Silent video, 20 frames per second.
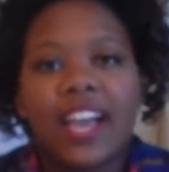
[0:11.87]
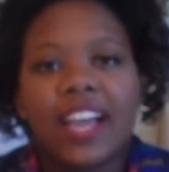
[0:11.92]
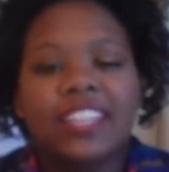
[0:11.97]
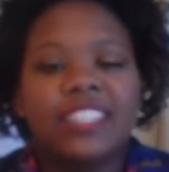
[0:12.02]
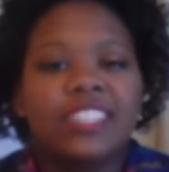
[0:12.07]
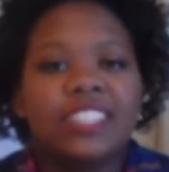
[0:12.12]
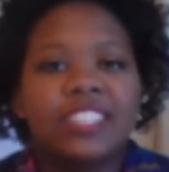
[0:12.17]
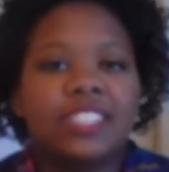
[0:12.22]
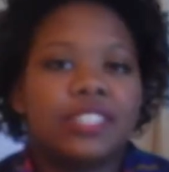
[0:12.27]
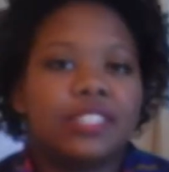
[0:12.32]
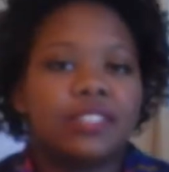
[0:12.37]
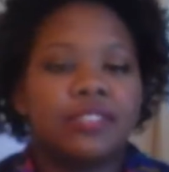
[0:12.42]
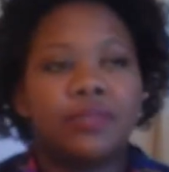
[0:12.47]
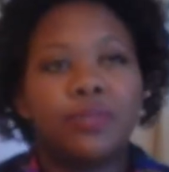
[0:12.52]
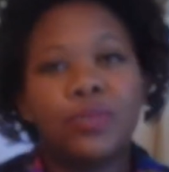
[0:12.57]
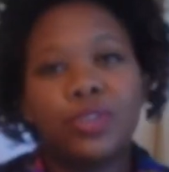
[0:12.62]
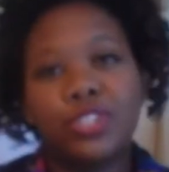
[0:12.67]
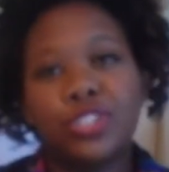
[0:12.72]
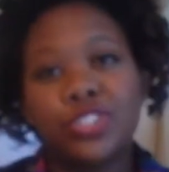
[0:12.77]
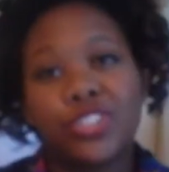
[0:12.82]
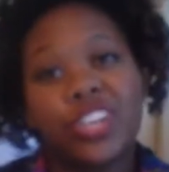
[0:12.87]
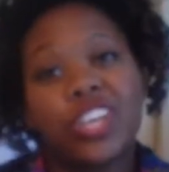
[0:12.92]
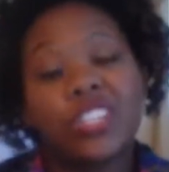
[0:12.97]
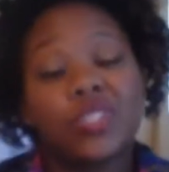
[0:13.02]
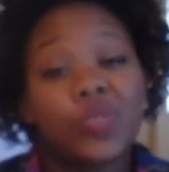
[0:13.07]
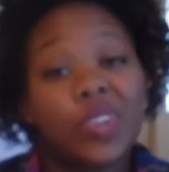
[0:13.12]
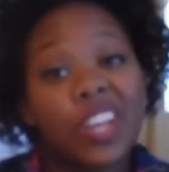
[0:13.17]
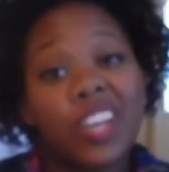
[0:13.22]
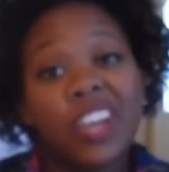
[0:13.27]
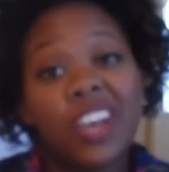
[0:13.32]
I just want to show you
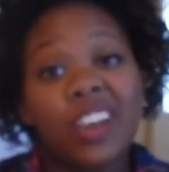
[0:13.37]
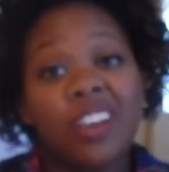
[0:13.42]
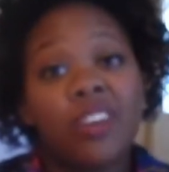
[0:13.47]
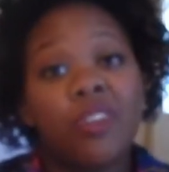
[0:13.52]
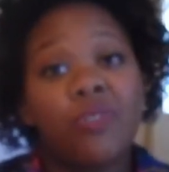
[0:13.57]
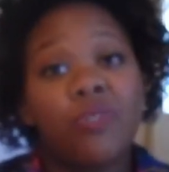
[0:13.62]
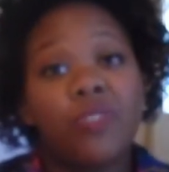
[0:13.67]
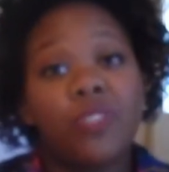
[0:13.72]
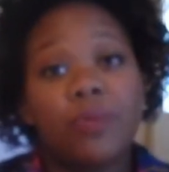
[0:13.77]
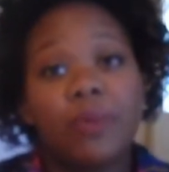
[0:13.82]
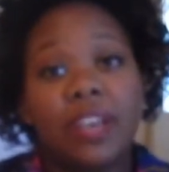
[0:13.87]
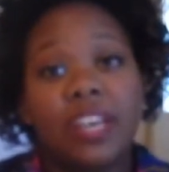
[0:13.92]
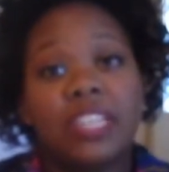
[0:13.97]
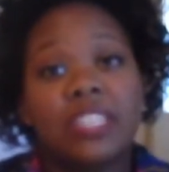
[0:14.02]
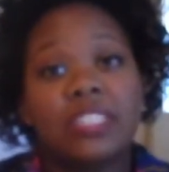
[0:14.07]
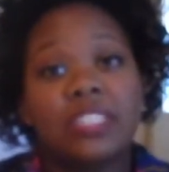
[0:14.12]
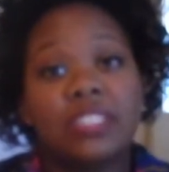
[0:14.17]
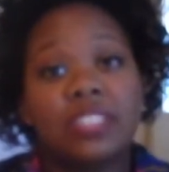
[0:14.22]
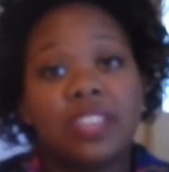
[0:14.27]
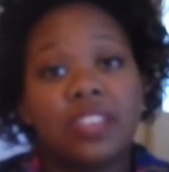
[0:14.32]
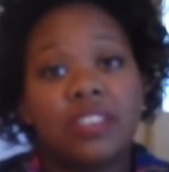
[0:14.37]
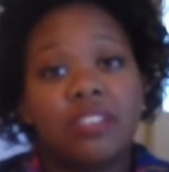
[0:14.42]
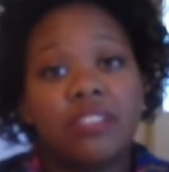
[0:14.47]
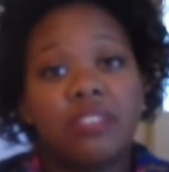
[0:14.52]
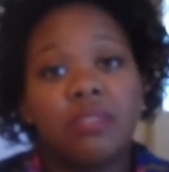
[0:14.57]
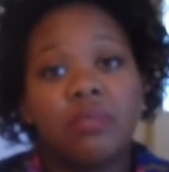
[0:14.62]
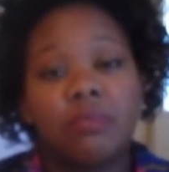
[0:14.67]
guys what I got over the past like